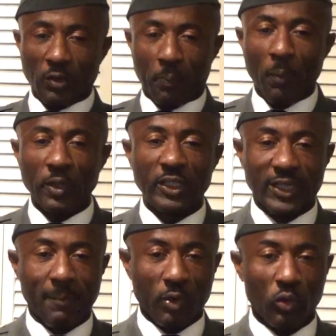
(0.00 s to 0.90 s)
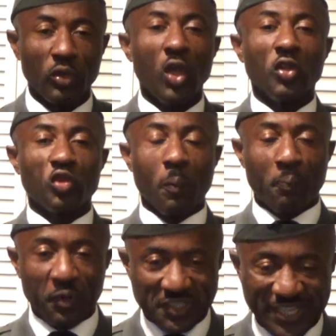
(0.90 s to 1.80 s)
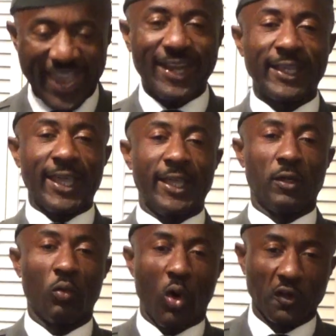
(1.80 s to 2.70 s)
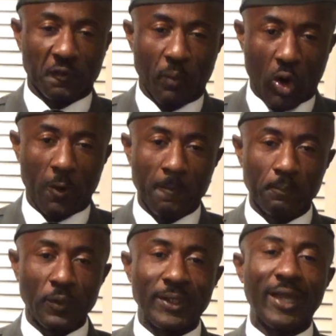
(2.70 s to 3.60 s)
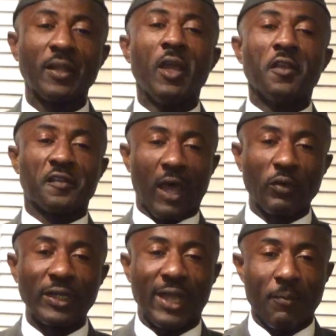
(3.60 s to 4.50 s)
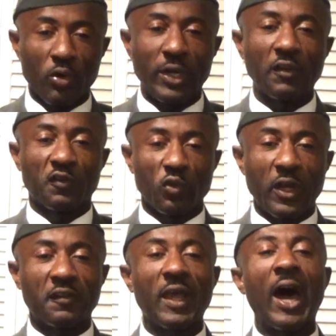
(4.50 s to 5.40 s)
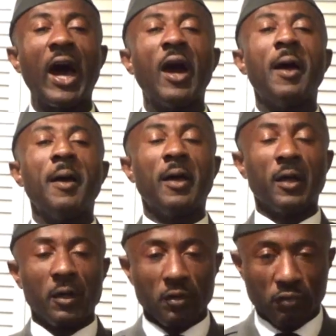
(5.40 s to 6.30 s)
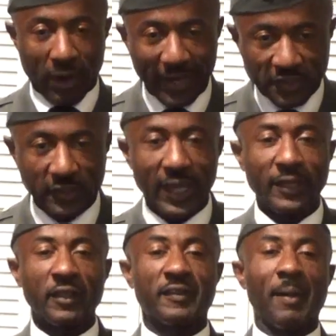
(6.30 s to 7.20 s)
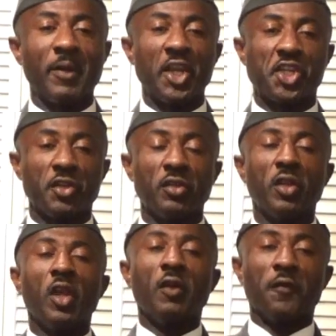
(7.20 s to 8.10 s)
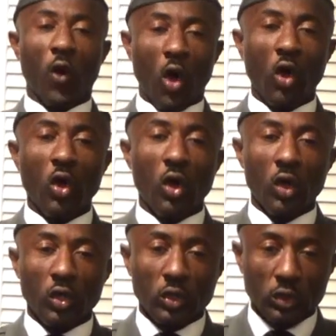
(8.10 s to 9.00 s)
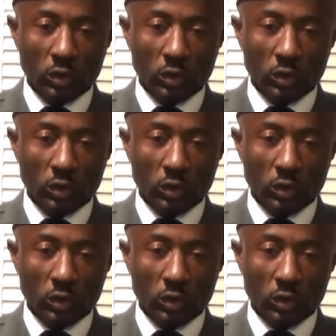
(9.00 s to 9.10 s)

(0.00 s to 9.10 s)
La République du Cameroon to pretend again once more that Southern Cameroonian students are writing an examination for